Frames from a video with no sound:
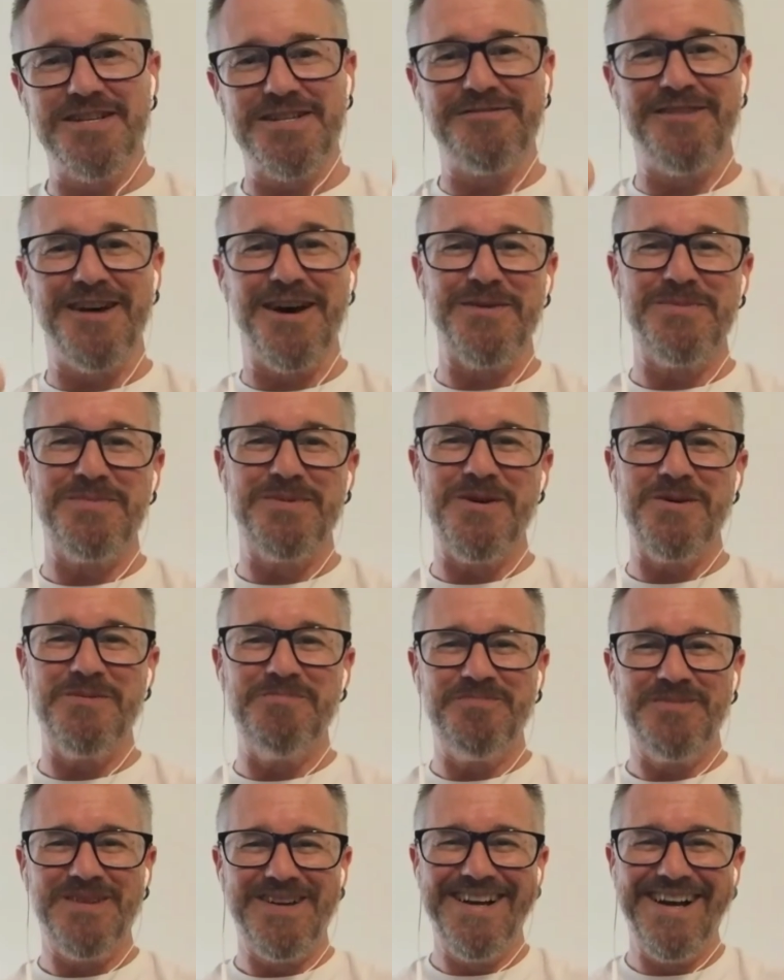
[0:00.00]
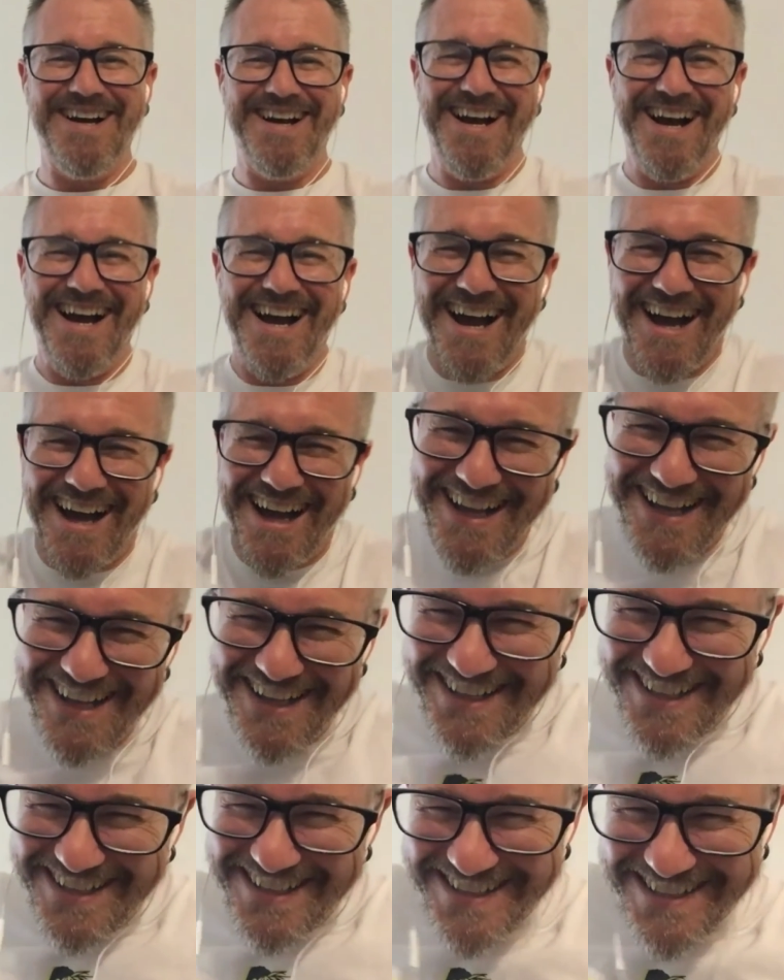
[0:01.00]
uh, Father Bob.
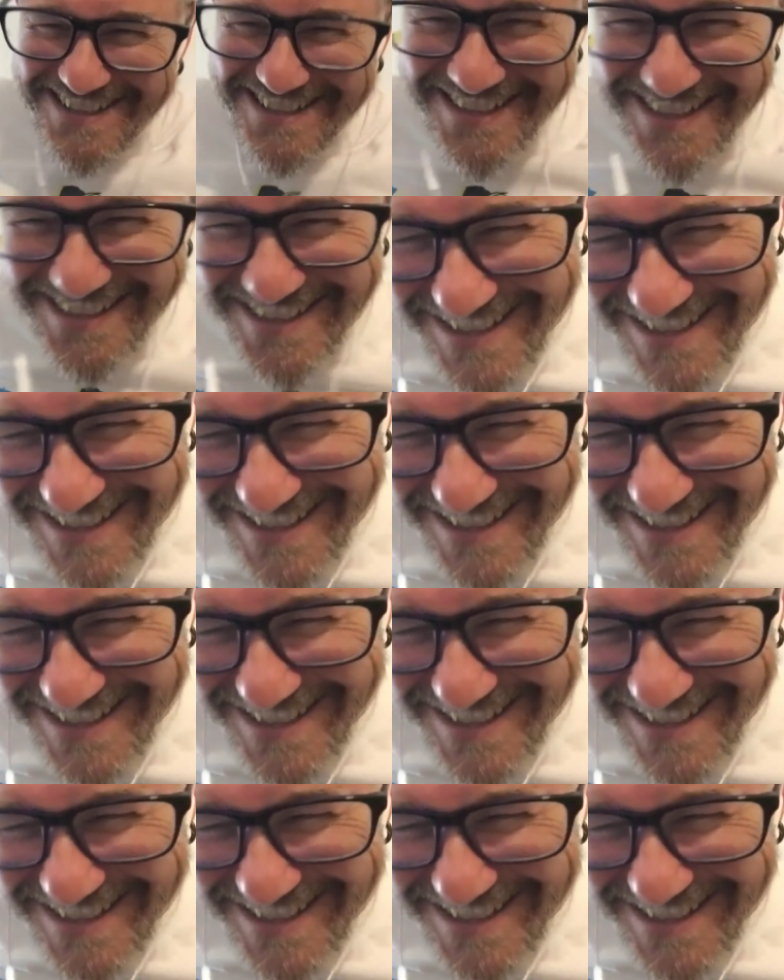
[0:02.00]
Yes. Father